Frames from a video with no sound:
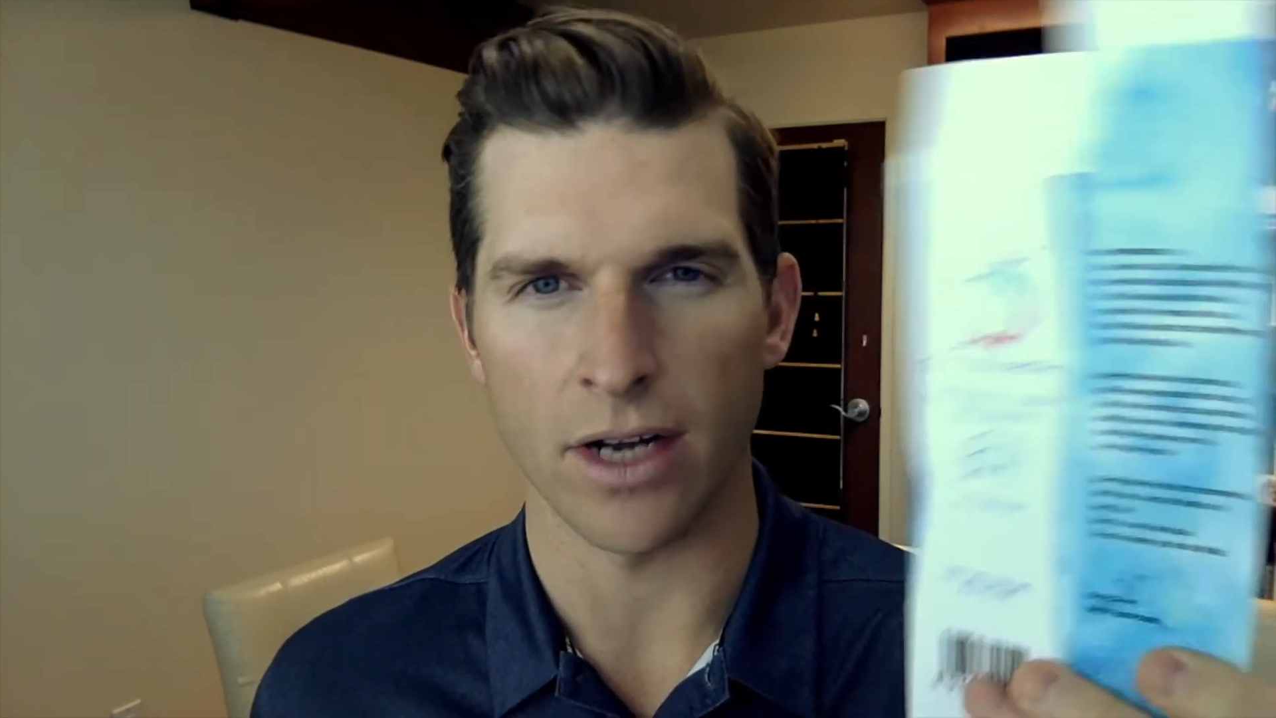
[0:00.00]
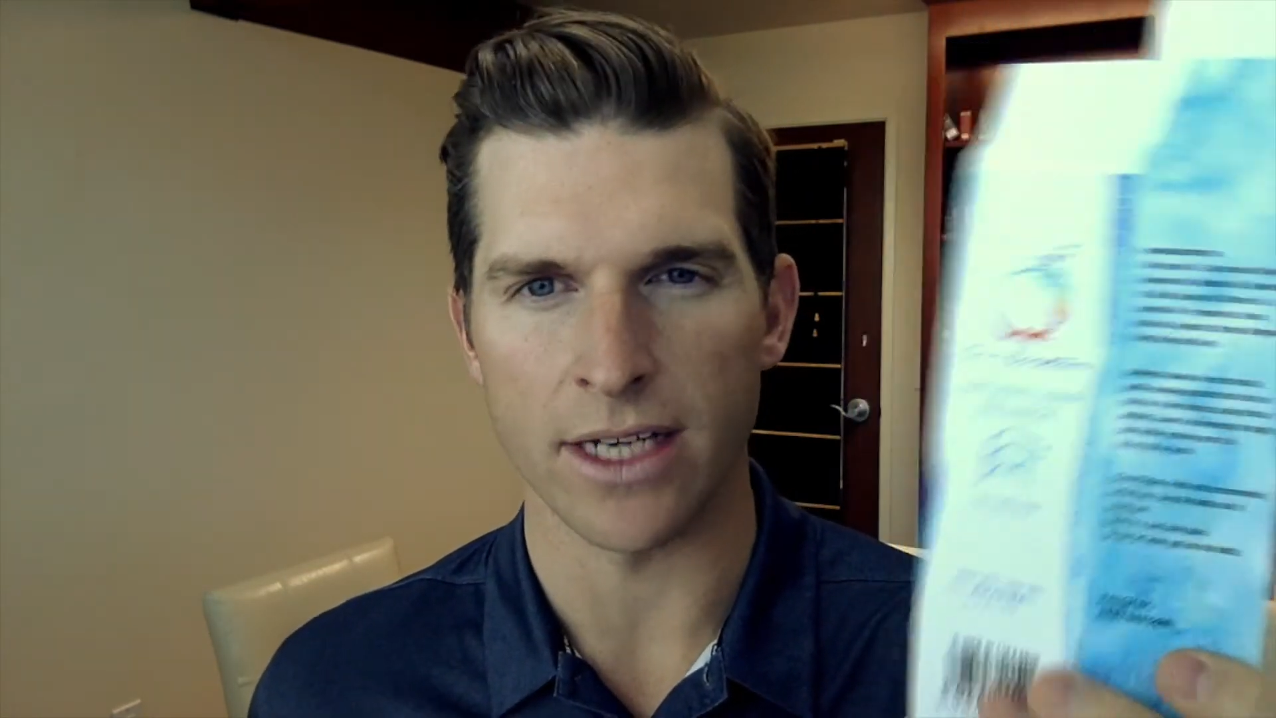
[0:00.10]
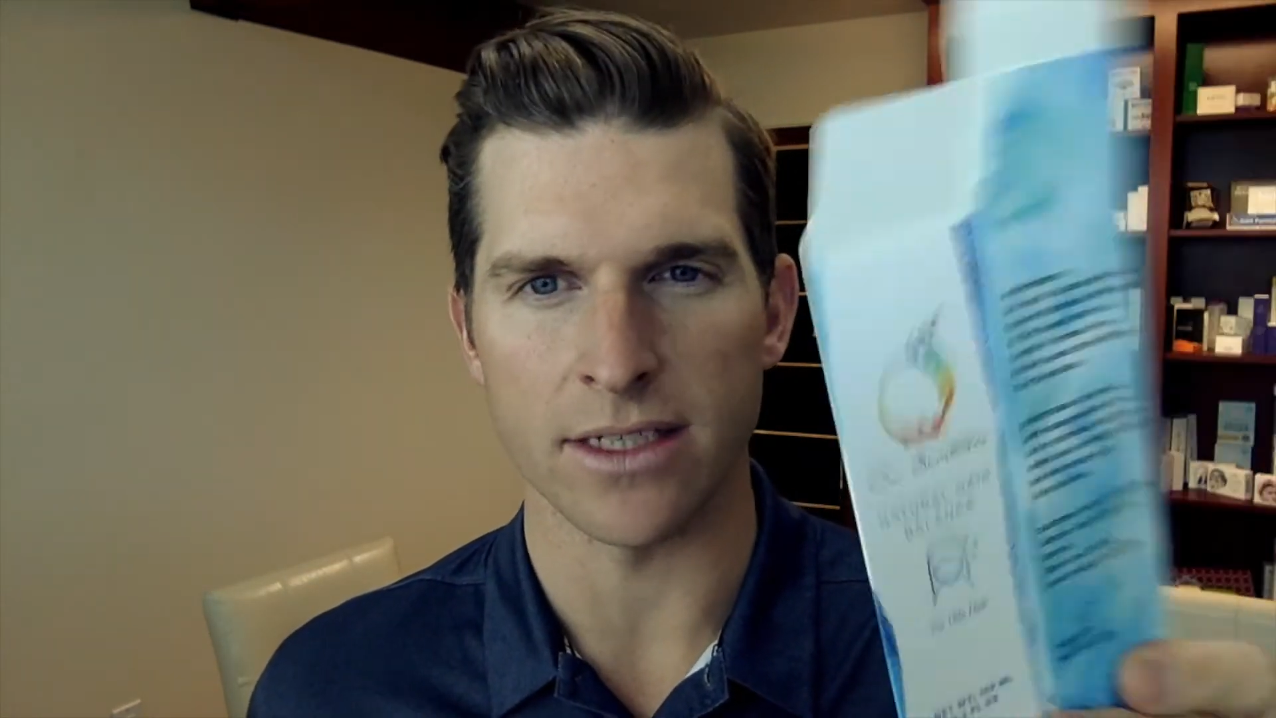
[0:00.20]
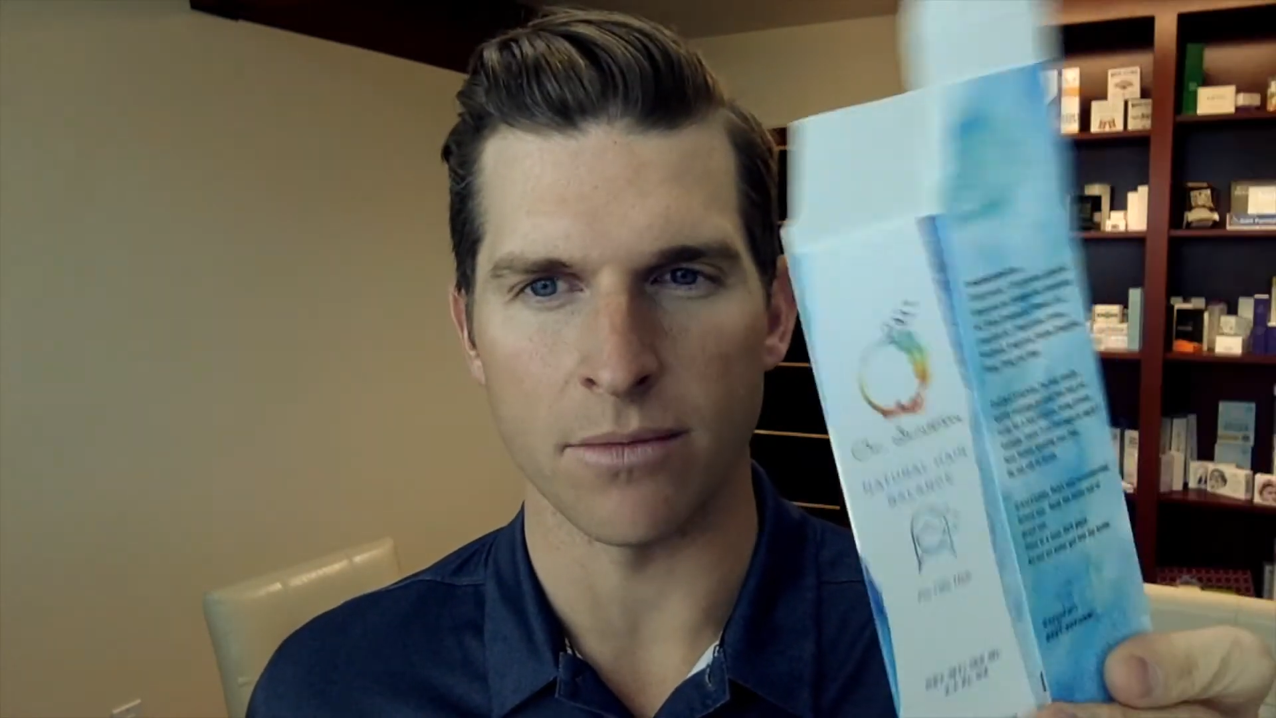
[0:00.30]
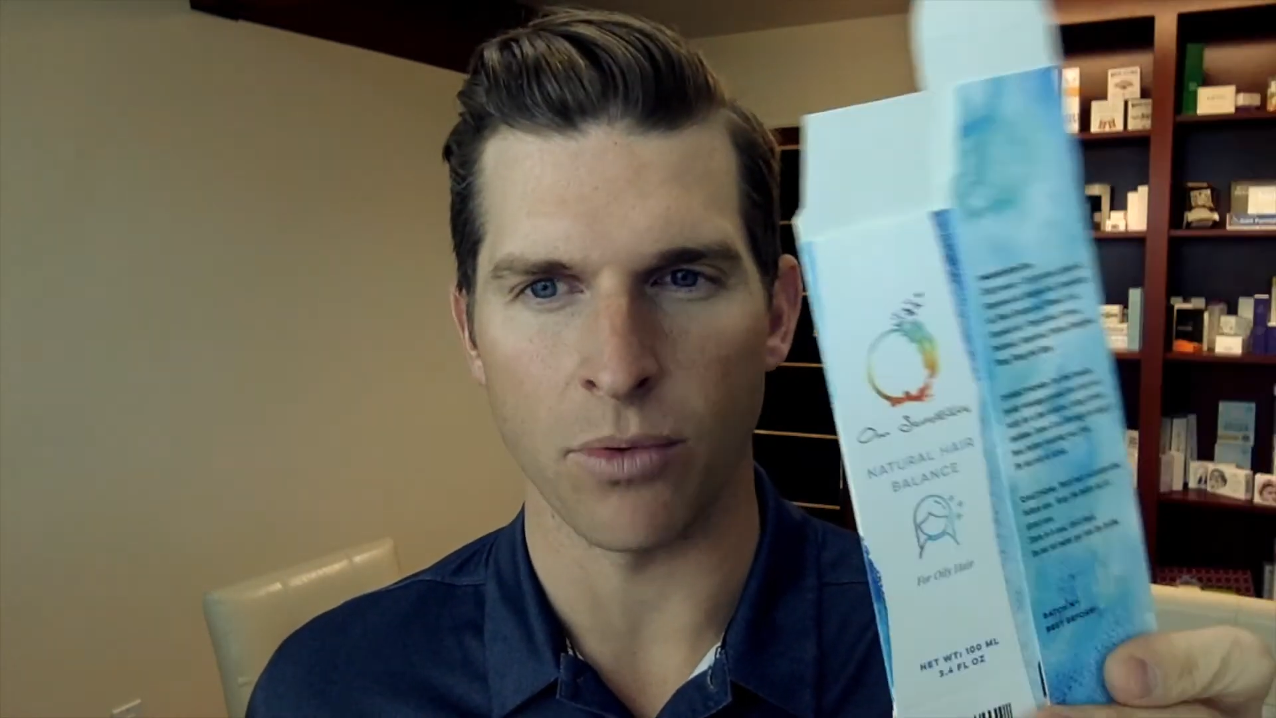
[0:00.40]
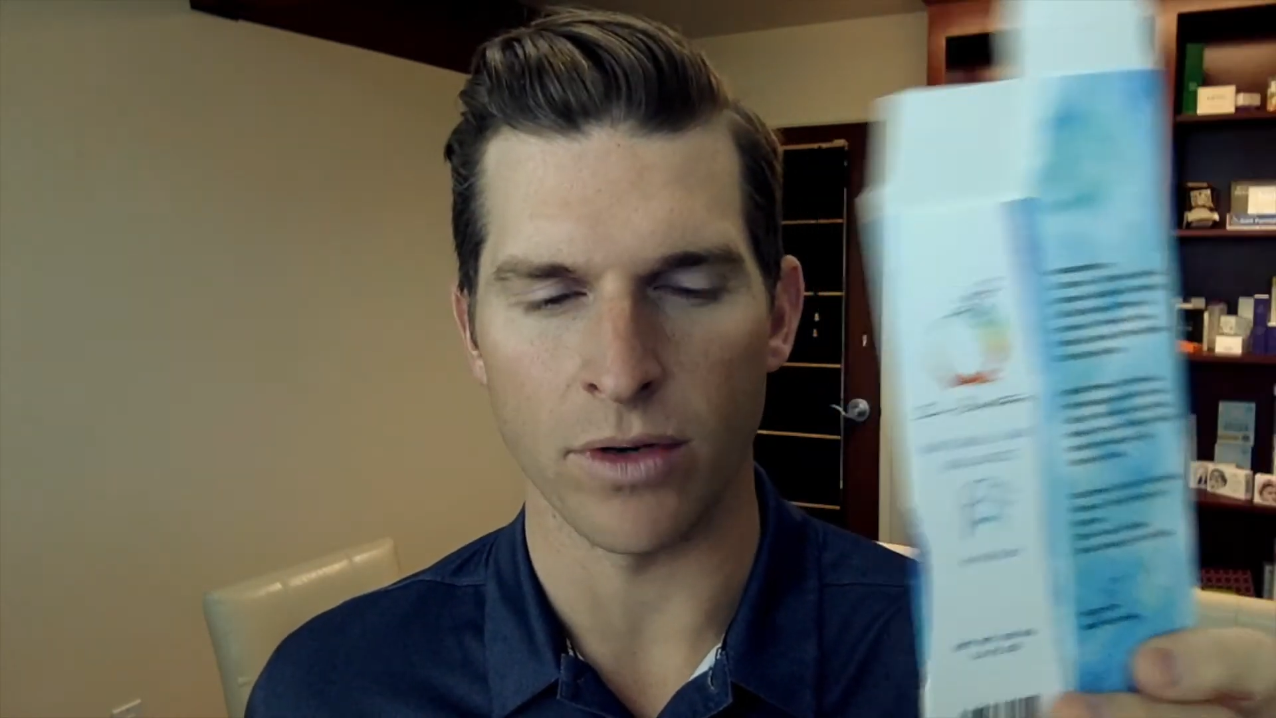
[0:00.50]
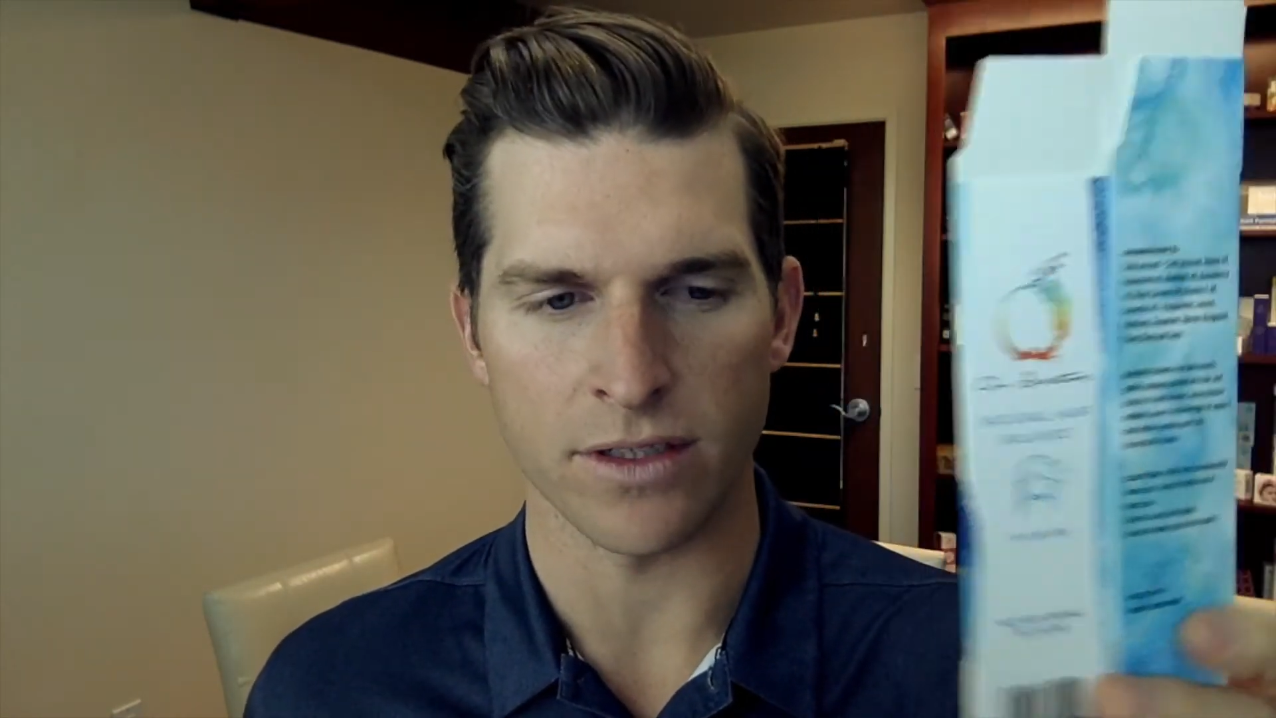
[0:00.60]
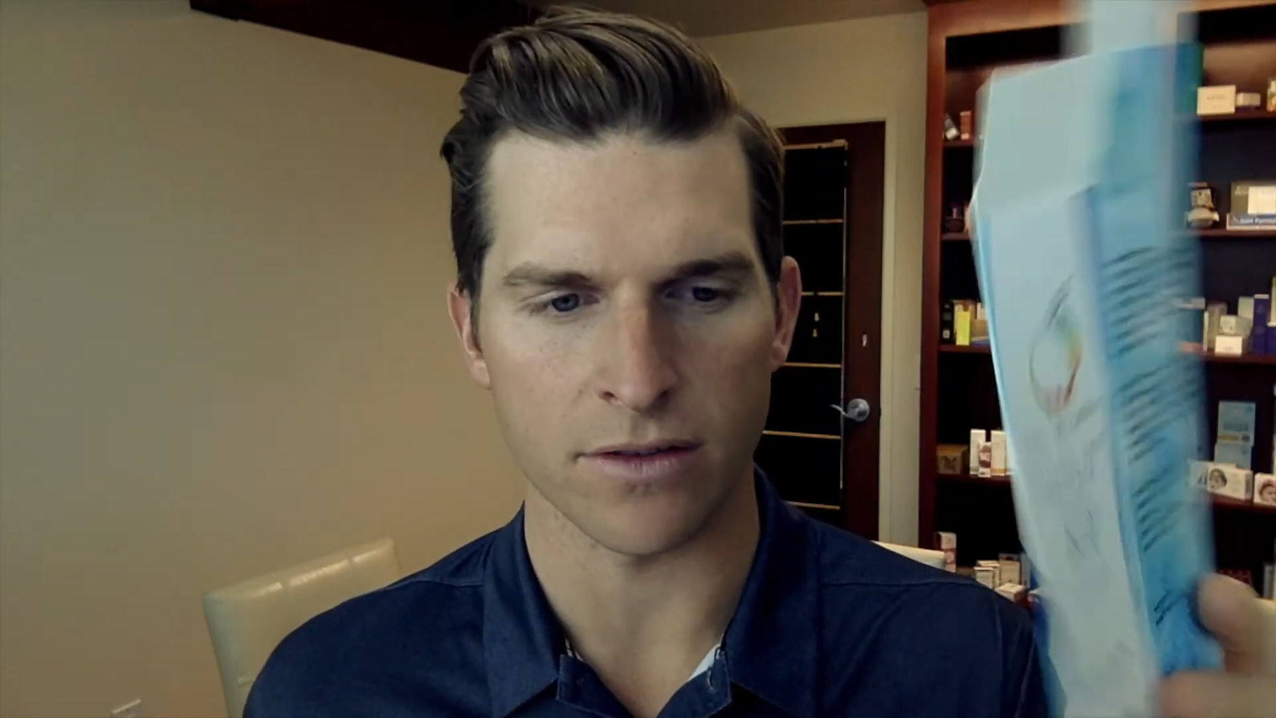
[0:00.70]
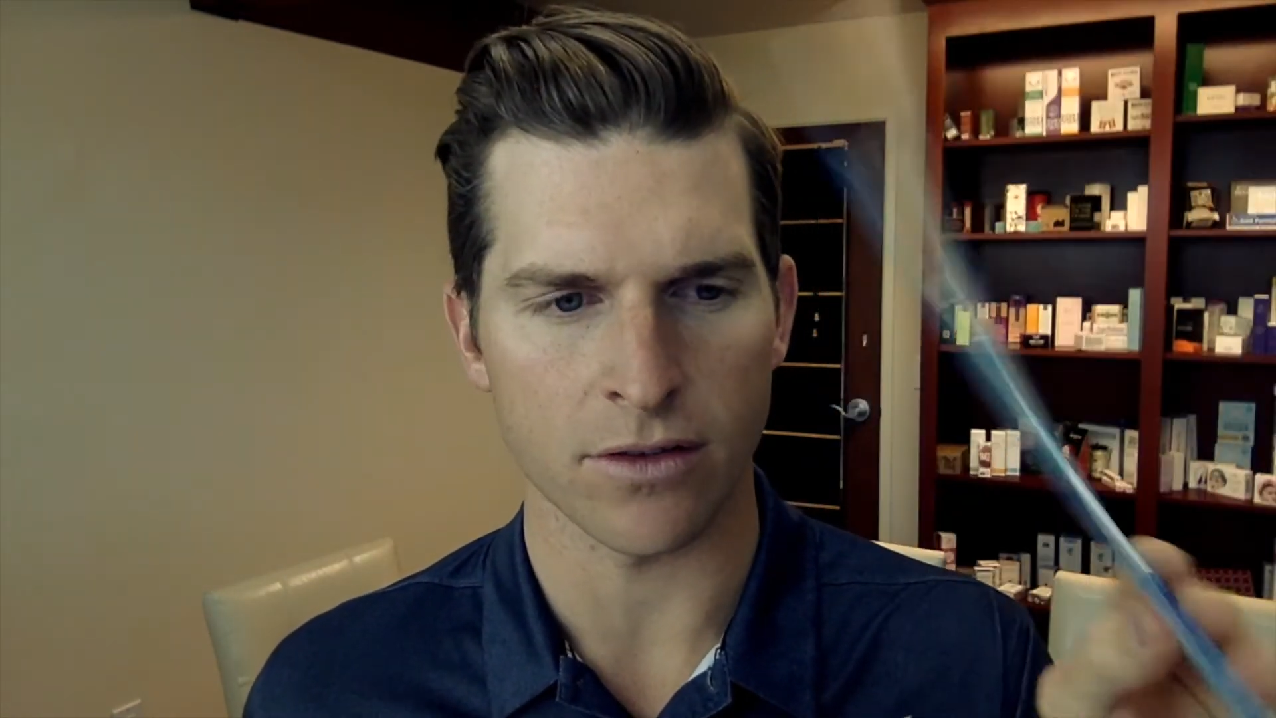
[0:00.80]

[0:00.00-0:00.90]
19 points.